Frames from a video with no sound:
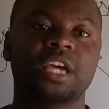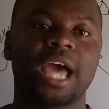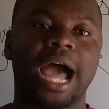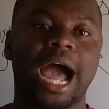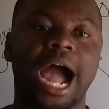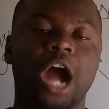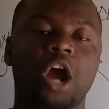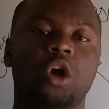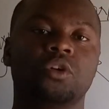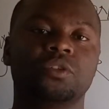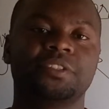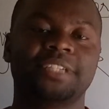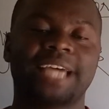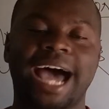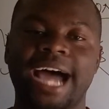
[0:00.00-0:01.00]

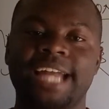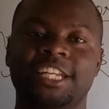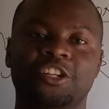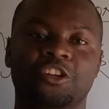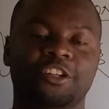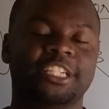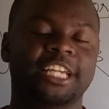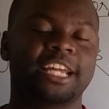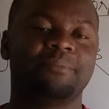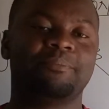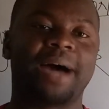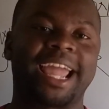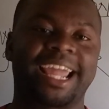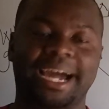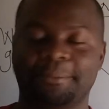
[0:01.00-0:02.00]
angles are denoted by
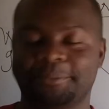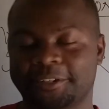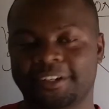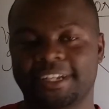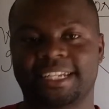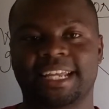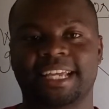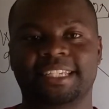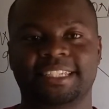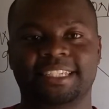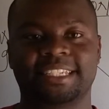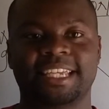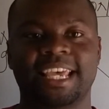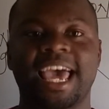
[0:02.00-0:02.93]
capital letters